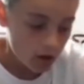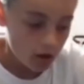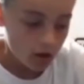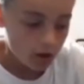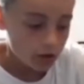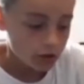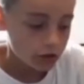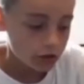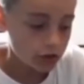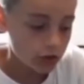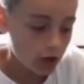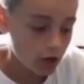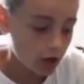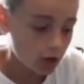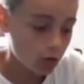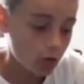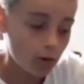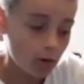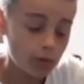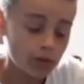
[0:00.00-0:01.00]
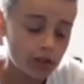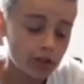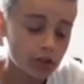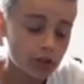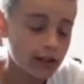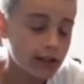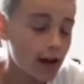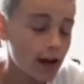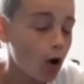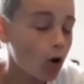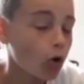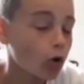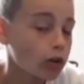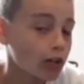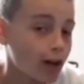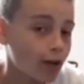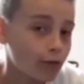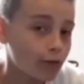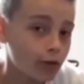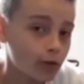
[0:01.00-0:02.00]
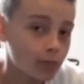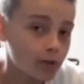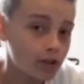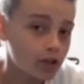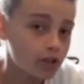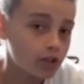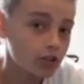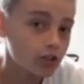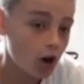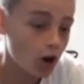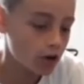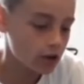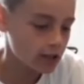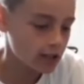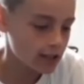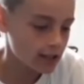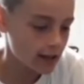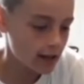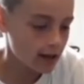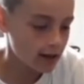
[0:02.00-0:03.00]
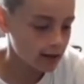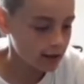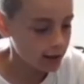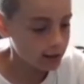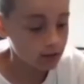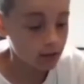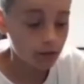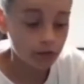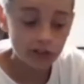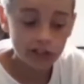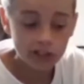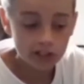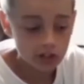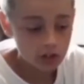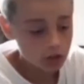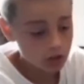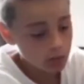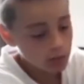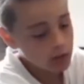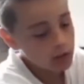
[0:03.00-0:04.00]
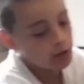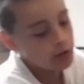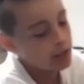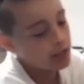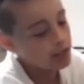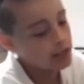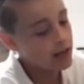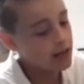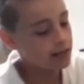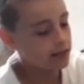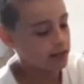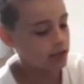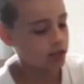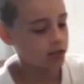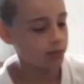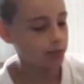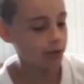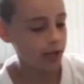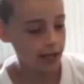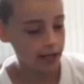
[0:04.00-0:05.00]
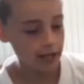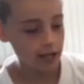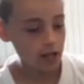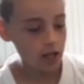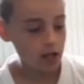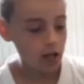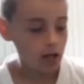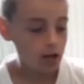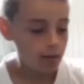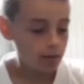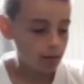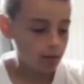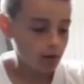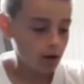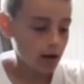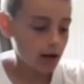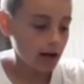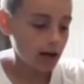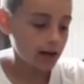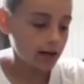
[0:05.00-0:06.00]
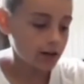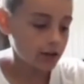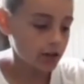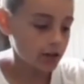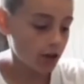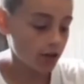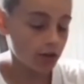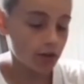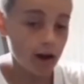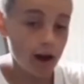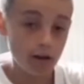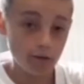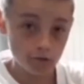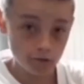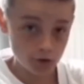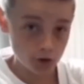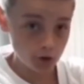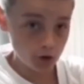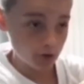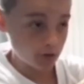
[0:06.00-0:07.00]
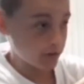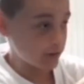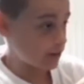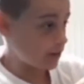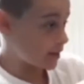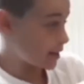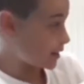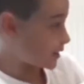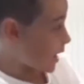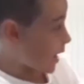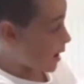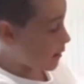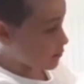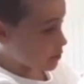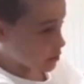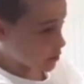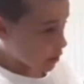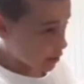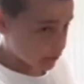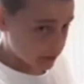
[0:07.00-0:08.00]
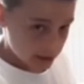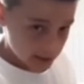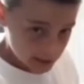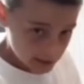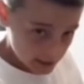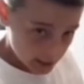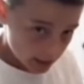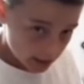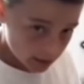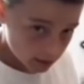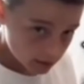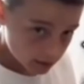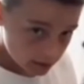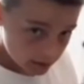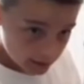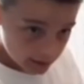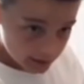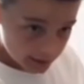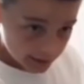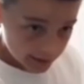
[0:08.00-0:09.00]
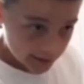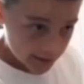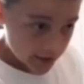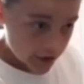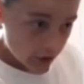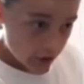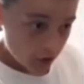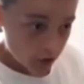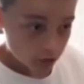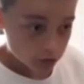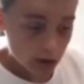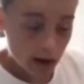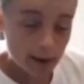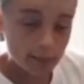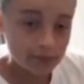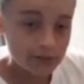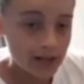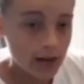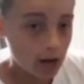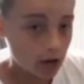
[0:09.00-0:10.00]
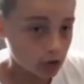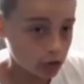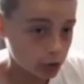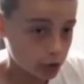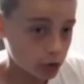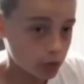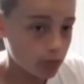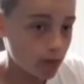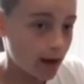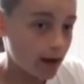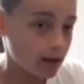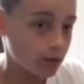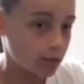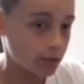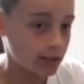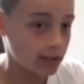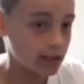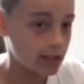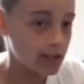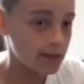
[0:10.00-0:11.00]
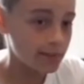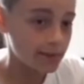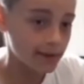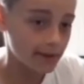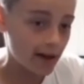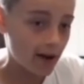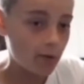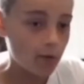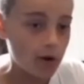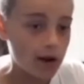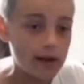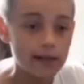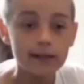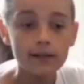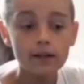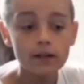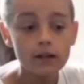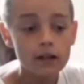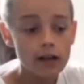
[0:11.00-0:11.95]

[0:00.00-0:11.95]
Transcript: So we're going to get all the amphibians on here. I think it's going to be a really nice display. And this area over here is the reptile room, and I want to keep it that way.